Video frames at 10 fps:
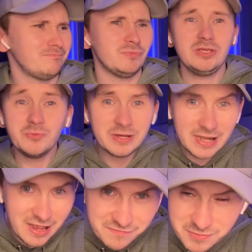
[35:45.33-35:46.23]
you would
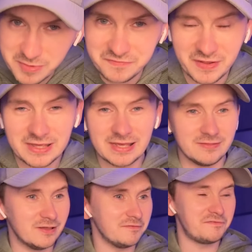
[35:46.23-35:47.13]
never be thinking
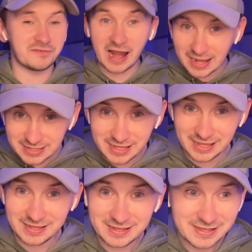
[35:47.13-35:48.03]
that
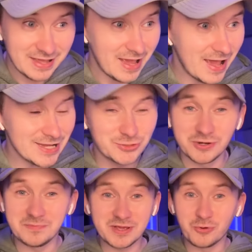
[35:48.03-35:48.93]
Frankie is going to
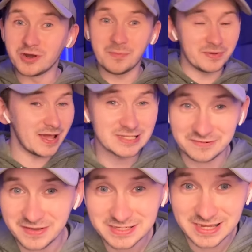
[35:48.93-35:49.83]
be going up against a
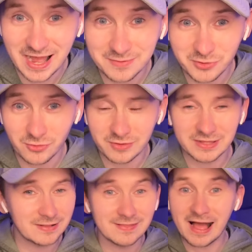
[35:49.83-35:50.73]
vice admiral and
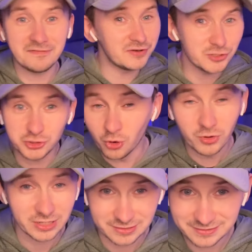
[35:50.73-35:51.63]
like laughing and
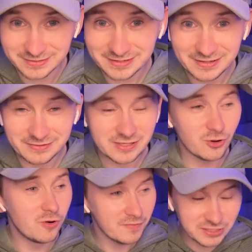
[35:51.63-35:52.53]
joking. You
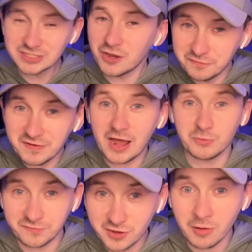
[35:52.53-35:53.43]
know, this is how far
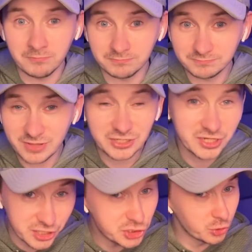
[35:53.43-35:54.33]
we've come. That just
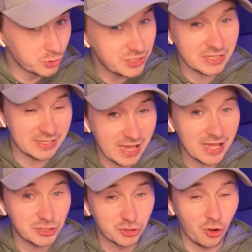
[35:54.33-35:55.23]
kind of shows you the
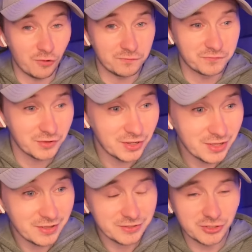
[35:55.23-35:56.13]
gauge of,
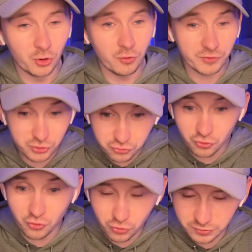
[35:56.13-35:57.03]
you know, the
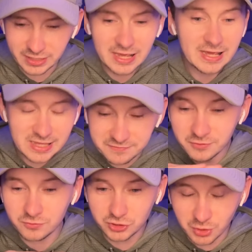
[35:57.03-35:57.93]
crew. Like,
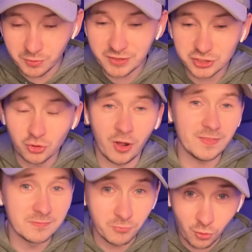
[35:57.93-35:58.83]
even someone that's not in the
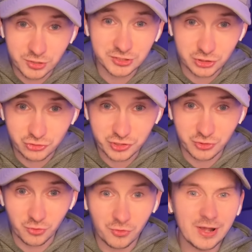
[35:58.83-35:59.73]
monster
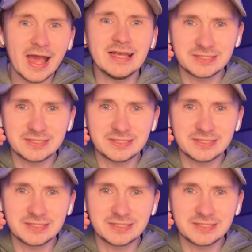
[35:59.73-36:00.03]
trio is